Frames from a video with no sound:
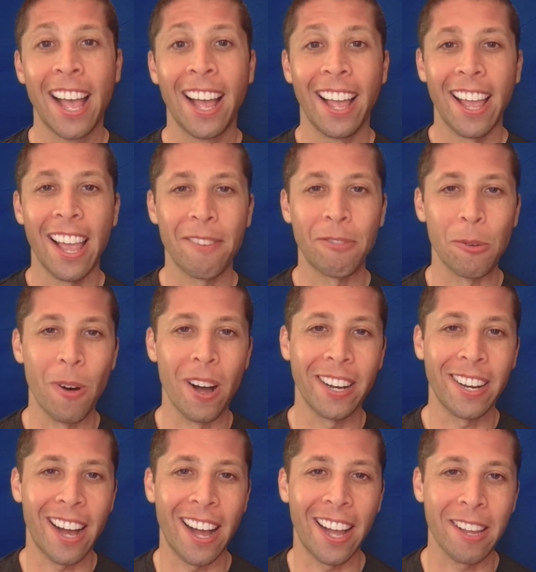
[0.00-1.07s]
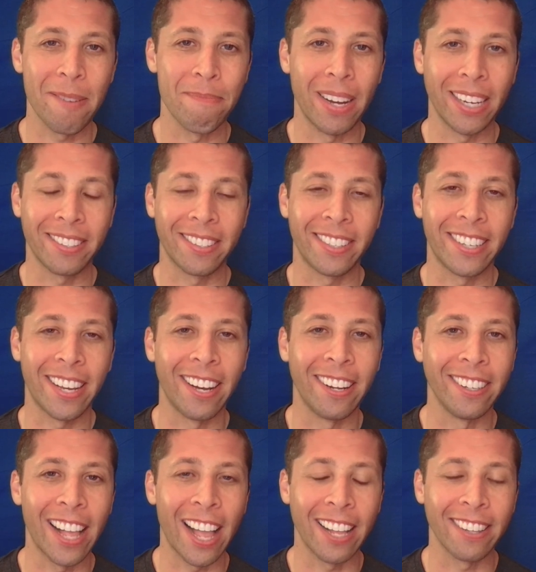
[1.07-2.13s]
Hey everyone, I am Mike Settele,
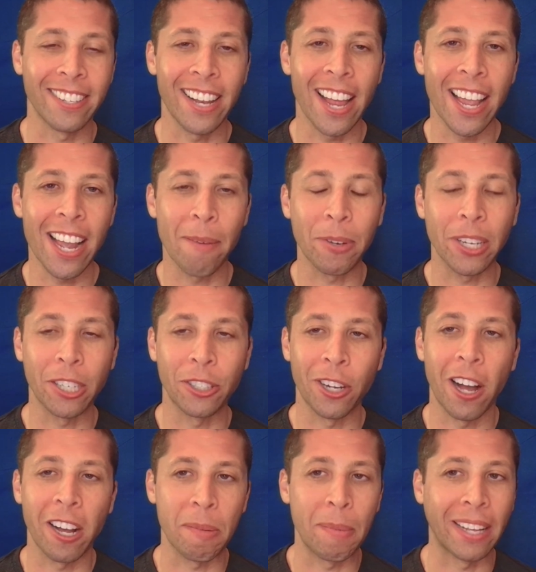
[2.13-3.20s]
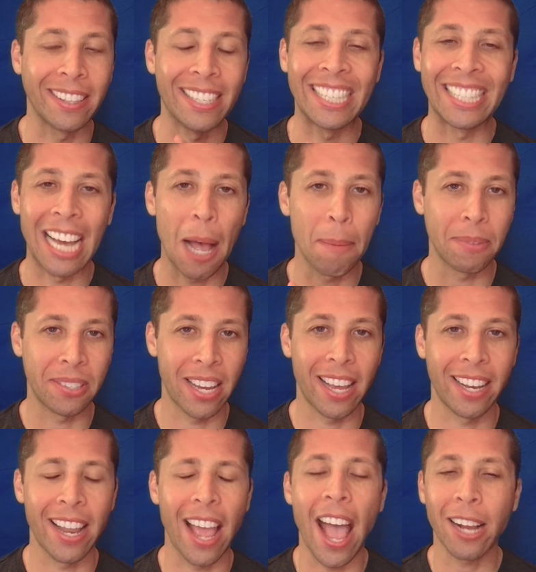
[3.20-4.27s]
and today I'm going to talk about the top
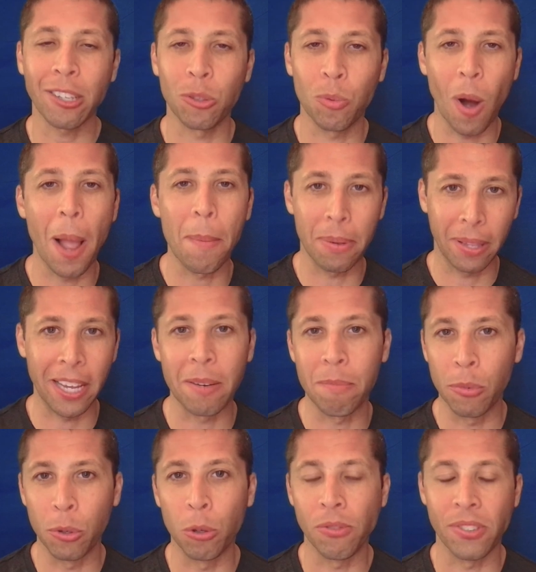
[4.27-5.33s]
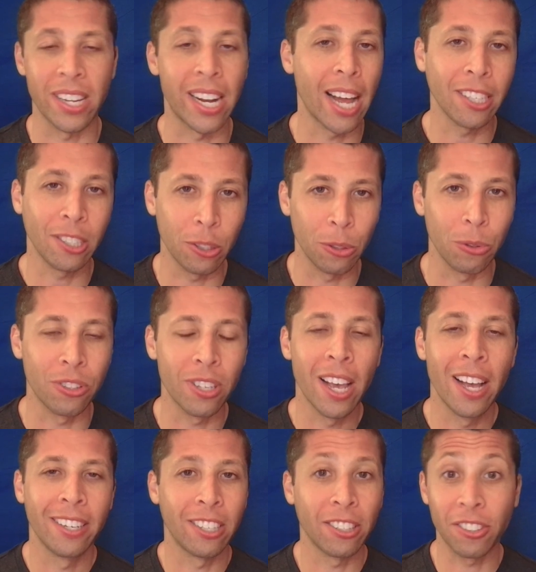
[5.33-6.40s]
10 XY plane moves that I use
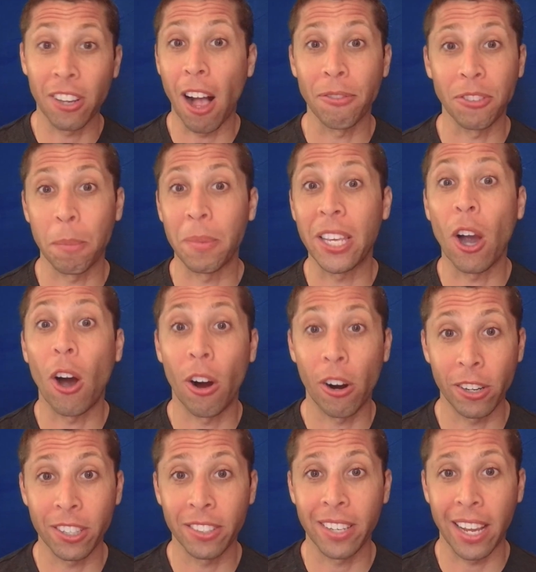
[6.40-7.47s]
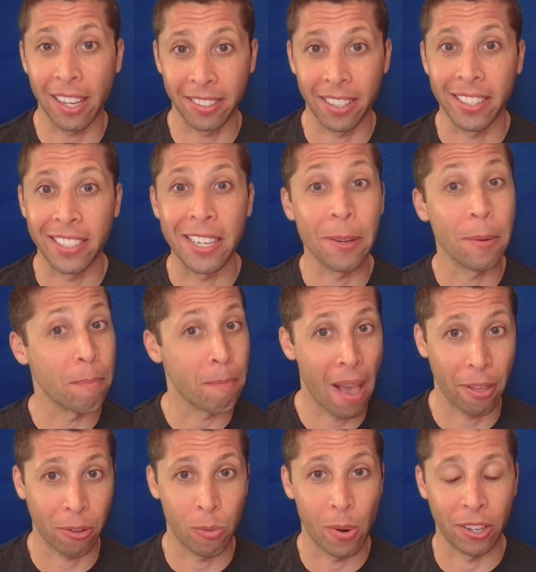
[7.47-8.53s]
to solve some of the hardest SAT
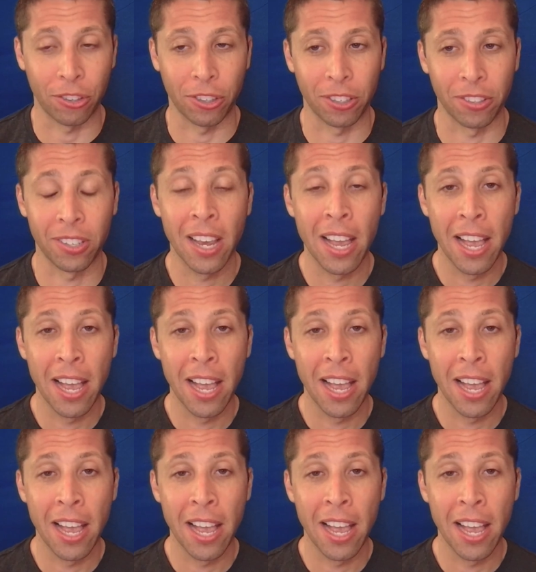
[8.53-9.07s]
math questions.